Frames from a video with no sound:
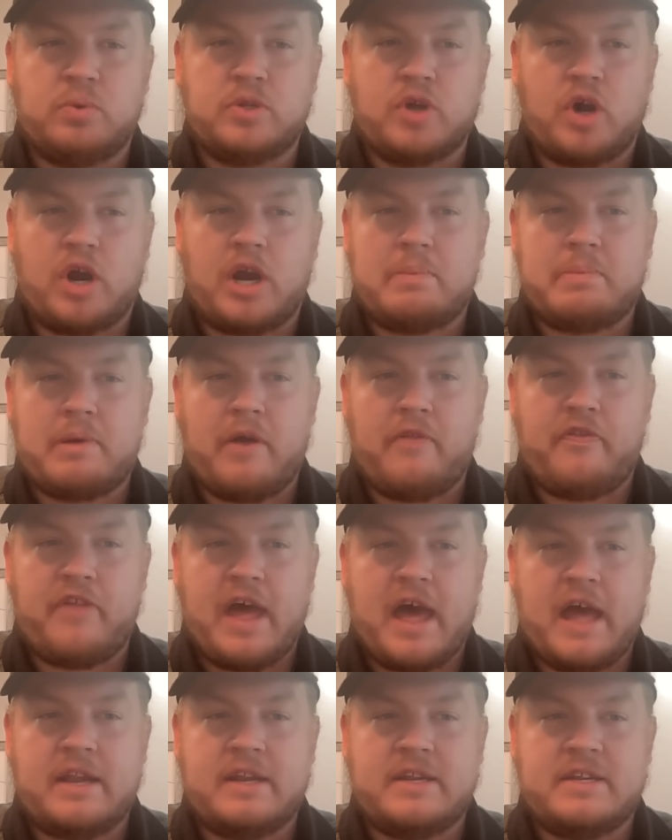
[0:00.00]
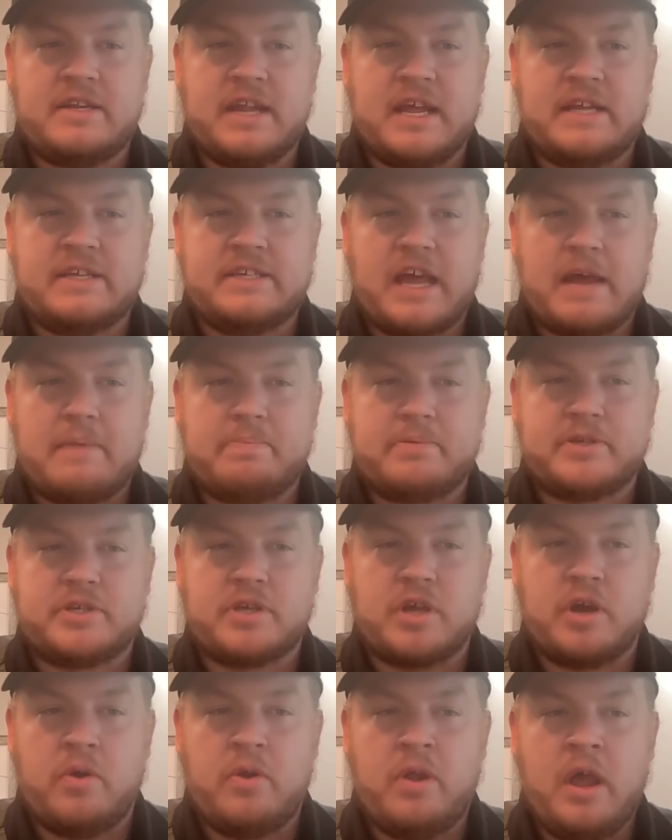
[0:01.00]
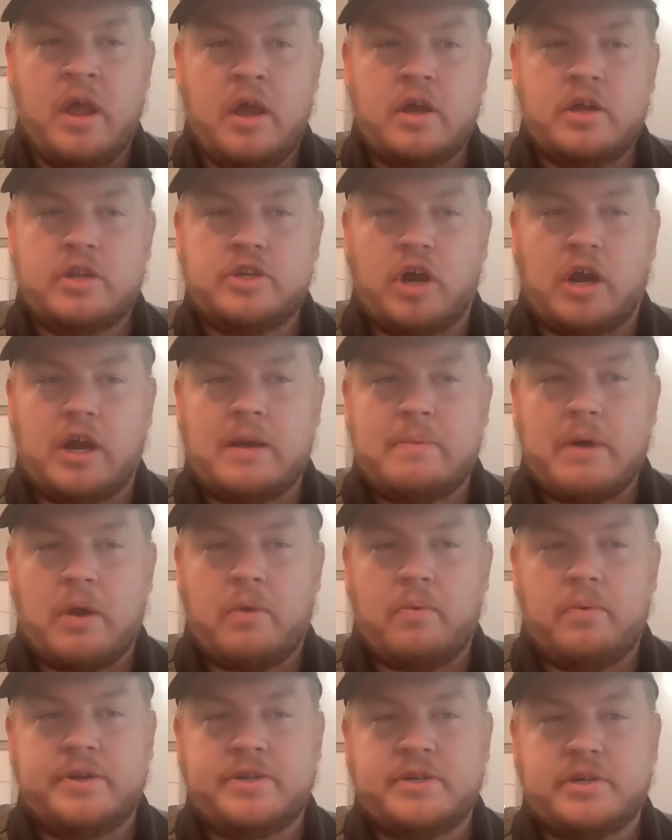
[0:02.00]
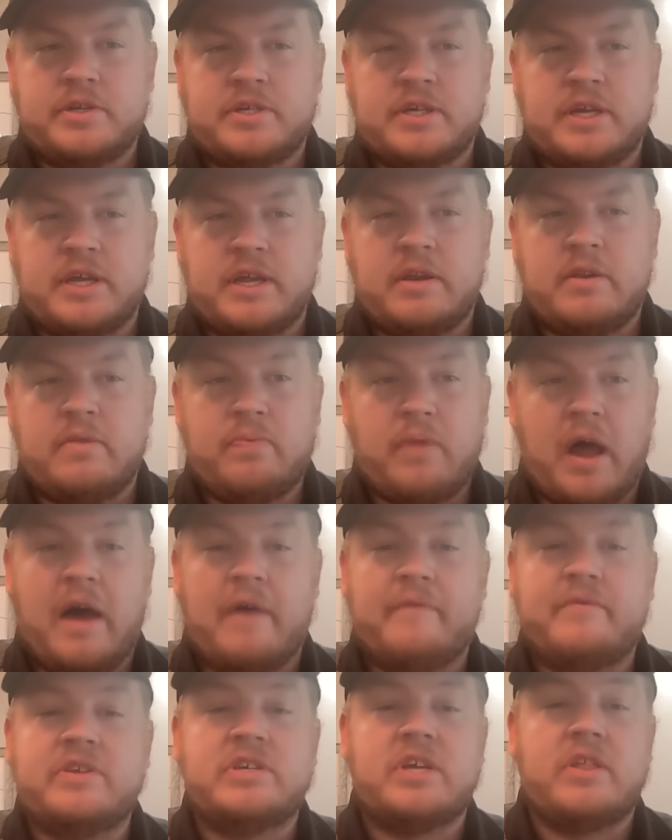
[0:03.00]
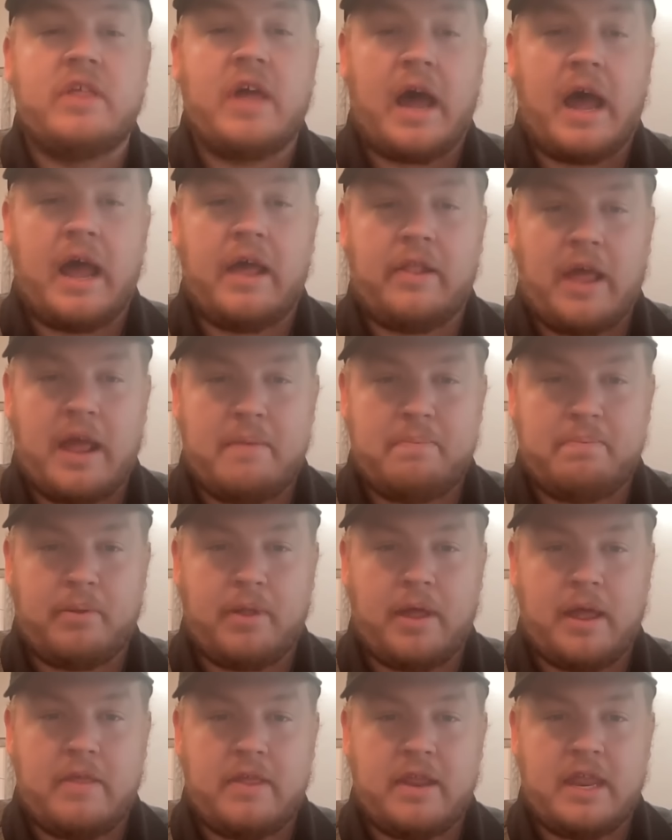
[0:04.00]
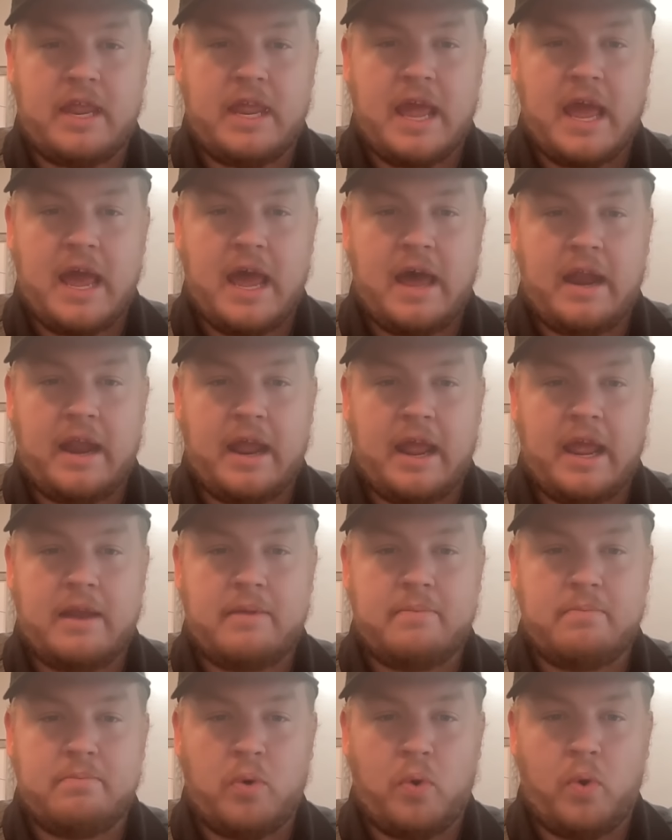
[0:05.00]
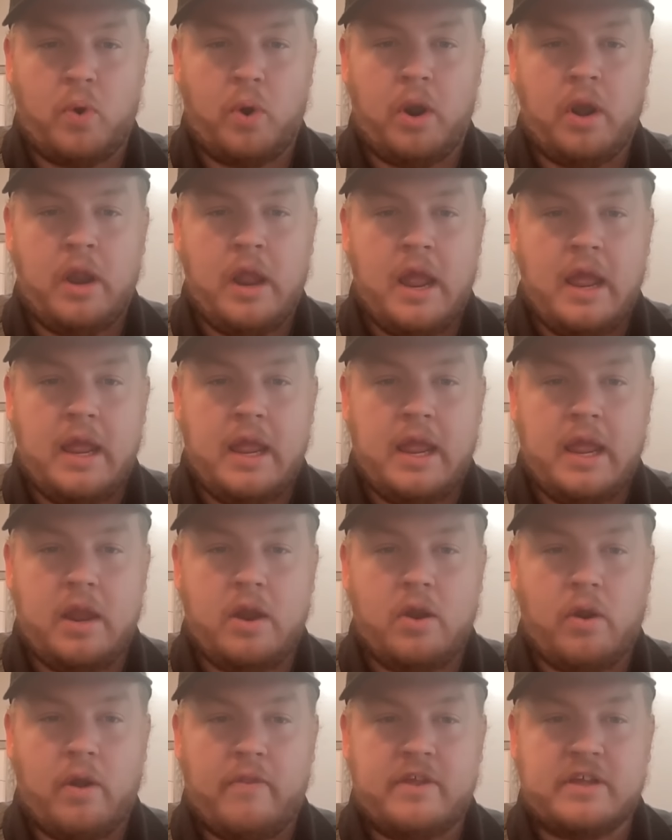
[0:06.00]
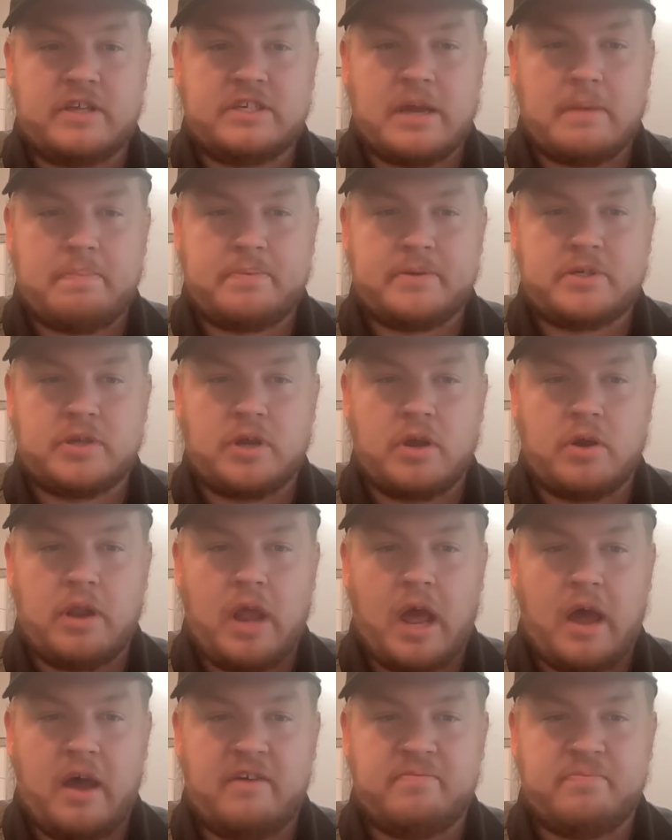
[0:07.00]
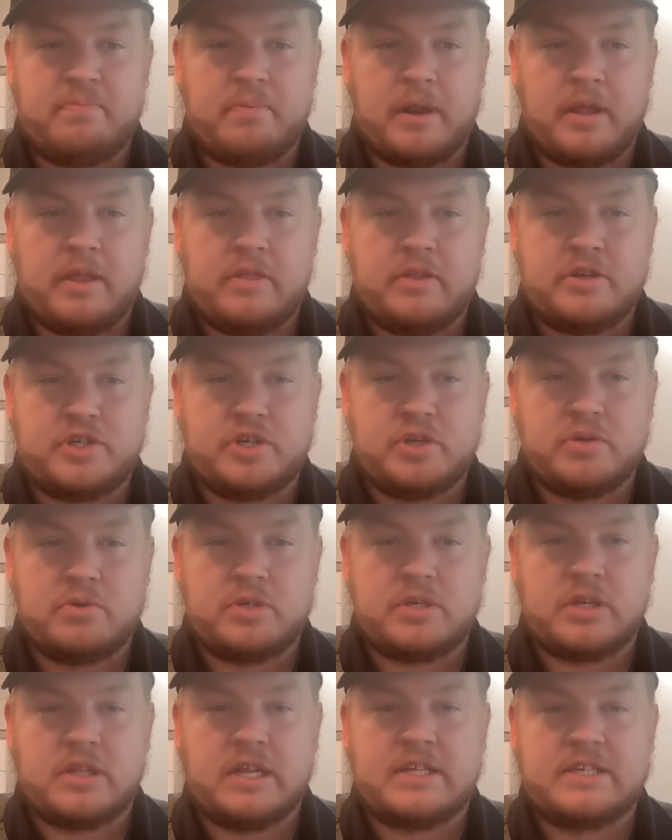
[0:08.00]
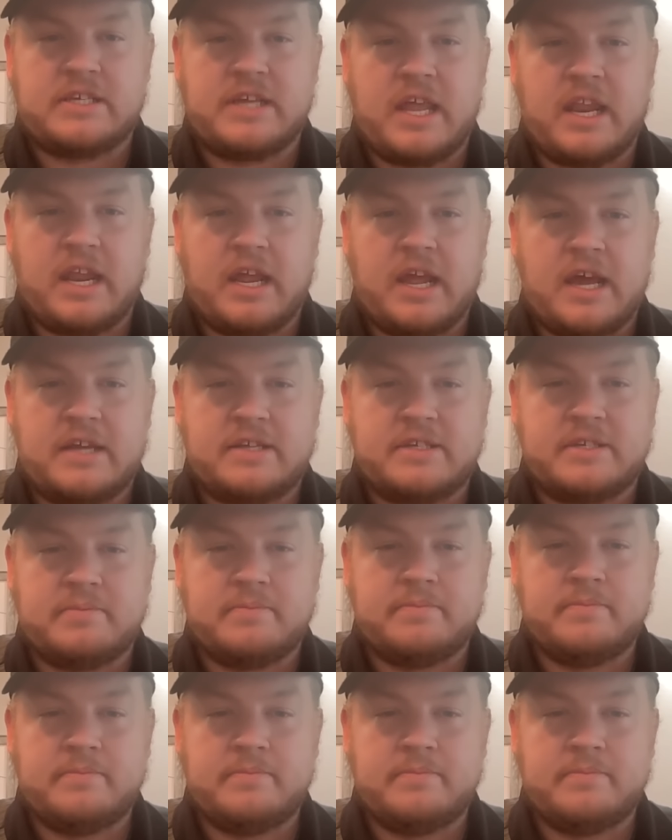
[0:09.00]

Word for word: We'll talk about that in today's episode. Talk about Richardson, obviously the highlight play that he had, and more here on this episode of Bring the Juice. Let's get it, guys.